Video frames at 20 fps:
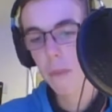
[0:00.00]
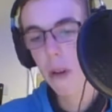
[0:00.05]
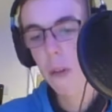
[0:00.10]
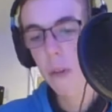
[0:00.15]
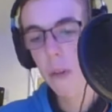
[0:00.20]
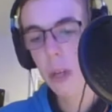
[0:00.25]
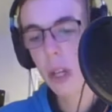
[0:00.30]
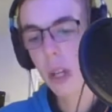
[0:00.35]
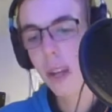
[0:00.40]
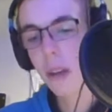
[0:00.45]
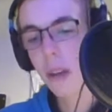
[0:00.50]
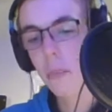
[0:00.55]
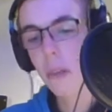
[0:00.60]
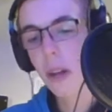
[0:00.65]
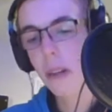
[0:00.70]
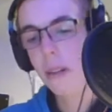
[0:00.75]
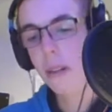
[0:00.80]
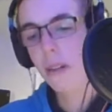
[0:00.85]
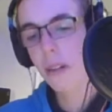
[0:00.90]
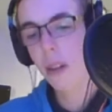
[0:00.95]
Robert
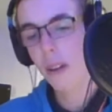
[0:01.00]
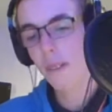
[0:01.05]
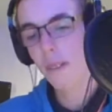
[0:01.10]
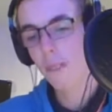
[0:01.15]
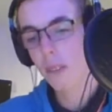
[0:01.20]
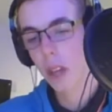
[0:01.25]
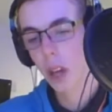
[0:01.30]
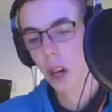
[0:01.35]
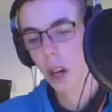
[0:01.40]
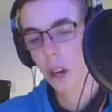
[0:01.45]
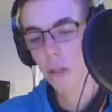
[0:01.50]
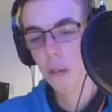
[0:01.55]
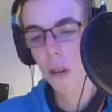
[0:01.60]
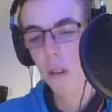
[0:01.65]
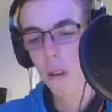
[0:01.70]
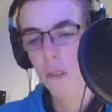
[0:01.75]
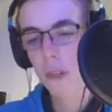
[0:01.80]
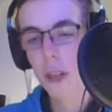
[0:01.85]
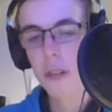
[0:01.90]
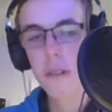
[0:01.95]
Kubica are
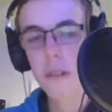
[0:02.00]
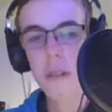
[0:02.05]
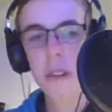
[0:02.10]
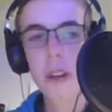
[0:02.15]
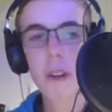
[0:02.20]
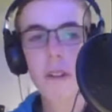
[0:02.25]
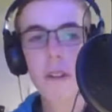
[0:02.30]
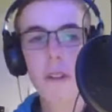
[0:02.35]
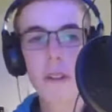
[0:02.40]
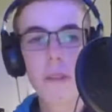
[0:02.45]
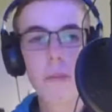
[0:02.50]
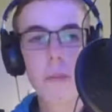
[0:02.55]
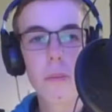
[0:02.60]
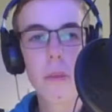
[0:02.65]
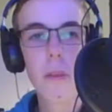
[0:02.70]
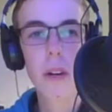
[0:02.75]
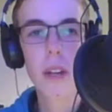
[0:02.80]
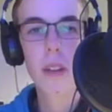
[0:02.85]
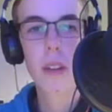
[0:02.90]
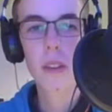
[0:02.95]
on 0
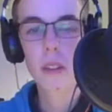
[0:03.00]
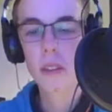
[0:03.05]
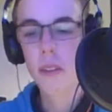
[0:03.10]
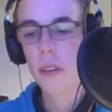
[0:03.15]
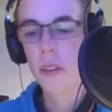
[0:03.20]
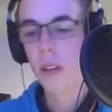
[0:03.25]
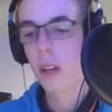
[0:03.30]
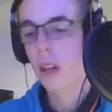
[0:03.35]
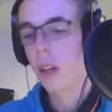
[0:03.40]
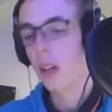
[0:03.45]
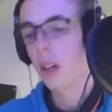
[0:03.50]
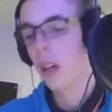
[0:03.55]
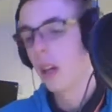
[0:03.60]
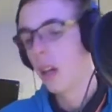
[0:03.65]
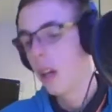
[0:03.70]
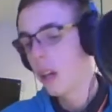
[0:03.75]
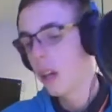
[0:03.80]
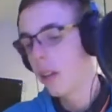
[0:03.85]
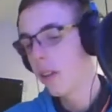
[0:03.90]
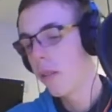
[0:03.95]
points.
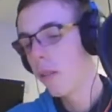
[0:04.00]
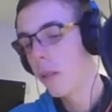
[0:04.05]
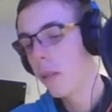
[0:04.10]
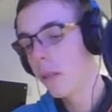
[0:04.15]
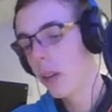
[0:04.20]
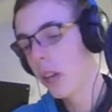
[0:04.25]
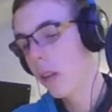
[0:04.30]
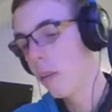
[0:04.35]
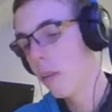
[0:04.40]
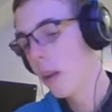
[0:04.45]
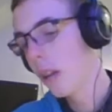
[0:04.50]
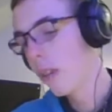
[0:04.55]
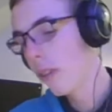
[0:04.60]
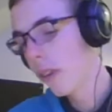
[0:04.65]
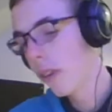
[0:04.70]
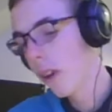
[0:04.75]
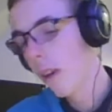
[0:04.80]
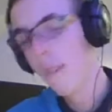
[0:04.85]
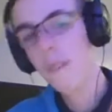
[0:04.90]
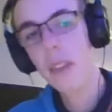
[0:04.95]
So Robert
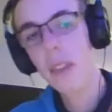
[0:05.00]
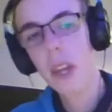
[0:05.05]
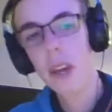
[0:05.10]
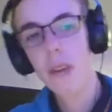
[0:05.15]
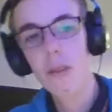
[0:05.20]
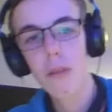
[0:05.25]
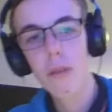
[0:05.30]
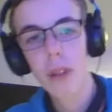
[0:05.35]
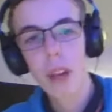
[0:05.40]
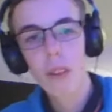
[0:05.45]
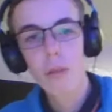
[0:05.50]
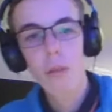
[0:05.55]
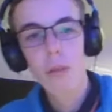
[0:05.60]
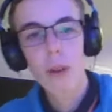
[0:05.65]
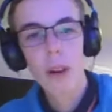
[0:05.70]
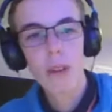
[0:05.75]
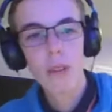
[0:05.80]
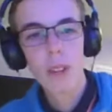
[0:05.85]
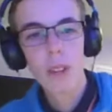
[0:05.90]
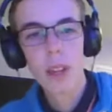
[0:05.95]
Kubica, who's raced
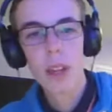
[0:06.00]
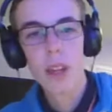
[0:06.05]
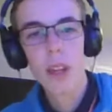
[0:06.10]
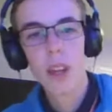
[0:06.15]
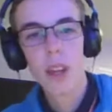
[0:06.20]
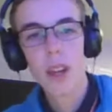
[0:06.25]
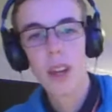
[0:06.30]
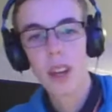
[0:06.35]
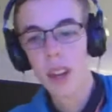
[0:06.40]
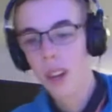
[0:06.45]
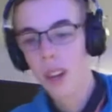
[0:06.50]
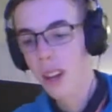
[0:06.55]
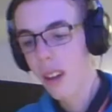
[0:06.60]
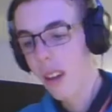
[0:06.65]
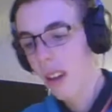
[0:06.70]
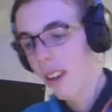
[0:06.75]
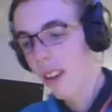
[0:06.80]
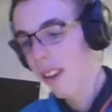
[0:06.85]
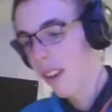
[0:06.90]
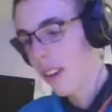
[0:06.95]
who
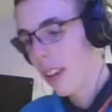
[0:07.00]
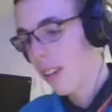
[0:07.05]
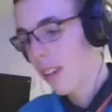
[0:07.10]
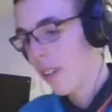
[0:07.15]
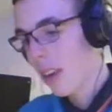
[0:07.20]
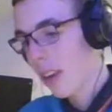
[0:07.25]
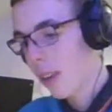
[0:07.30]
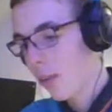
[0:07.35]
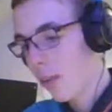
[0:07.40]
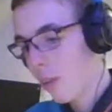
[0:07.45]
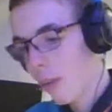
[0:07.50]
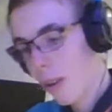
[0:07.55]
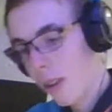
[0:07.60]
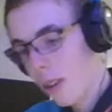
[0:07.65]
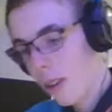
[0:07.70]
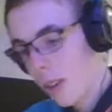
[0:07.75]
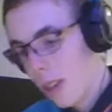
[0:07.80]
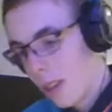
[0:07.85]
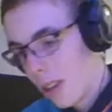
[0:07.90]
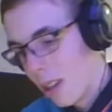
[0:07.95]
only raced
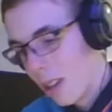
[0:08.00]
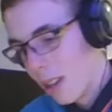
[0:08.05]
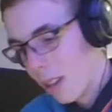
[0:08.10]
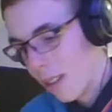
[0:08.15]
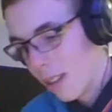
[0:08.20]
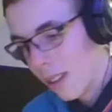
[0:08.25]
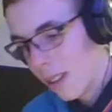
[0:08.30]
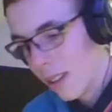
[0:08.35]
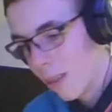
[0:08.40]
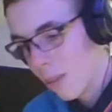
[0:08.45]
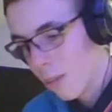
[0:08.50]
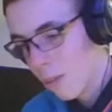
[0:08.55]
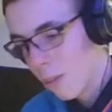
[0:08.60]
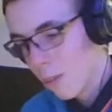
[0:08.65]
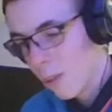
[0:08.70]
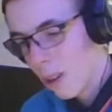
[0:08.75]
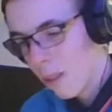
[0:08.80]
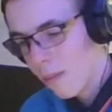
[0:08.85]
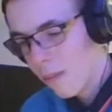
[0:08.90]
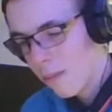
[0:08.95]
what? Is it
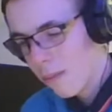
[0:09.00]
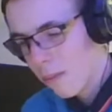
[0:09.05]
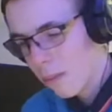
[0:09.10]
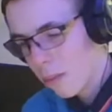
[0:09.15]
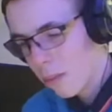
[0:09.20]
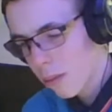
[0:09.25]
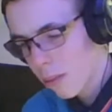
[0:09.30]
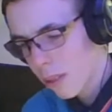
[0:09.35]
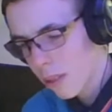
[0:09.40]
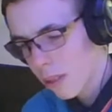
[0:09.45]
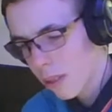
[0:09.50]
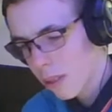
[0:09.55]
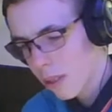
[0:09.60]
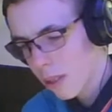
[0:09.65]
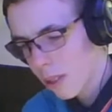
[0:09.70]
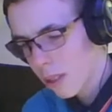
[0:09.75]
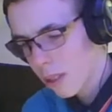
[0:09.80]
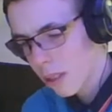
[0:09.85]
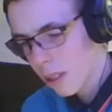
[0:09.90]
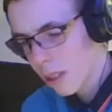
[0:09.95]
one? Was it
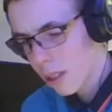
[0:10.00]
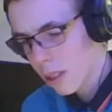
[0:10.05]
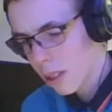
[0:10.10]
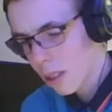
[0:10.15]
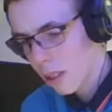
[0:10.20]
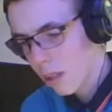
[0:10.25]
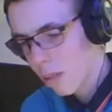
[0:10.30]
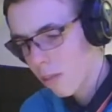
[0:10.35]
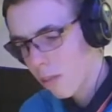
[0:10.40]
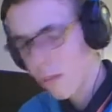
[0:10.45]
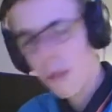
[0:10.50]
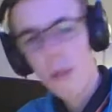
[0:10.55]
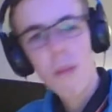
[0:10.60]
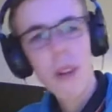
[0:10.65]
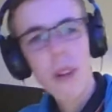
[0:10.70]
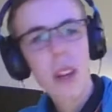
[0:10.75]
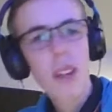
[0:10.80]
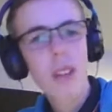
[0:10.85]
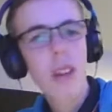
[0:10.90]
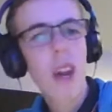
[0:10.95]
one
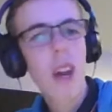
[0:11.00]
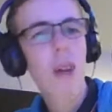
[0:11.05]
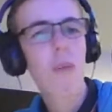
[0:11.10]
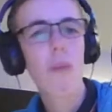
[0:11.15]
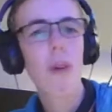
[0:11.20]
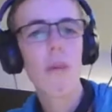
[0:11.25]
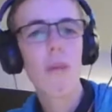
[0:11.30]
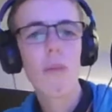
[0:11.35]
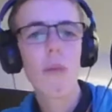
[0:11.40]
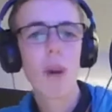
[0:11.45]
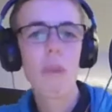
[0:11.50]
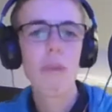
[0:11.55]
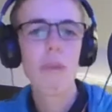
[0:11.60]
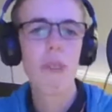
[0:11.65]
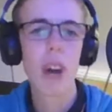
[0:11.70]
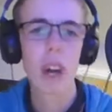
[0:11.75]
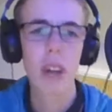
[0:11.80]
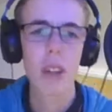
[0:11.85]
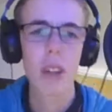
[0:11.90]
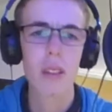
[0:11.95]
race? Yeah, one
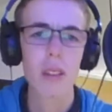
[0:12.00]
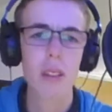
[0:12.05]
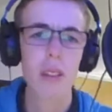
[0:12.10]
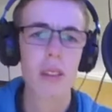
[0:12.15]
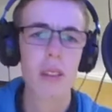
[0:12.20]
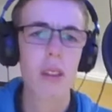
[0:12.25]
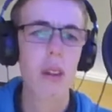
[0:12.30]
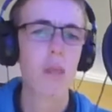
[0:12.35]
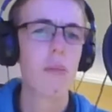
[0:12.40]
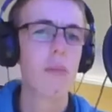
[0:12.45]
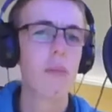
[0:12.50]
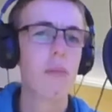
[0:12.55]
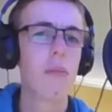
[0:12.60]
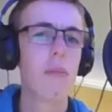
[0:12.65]
race. No,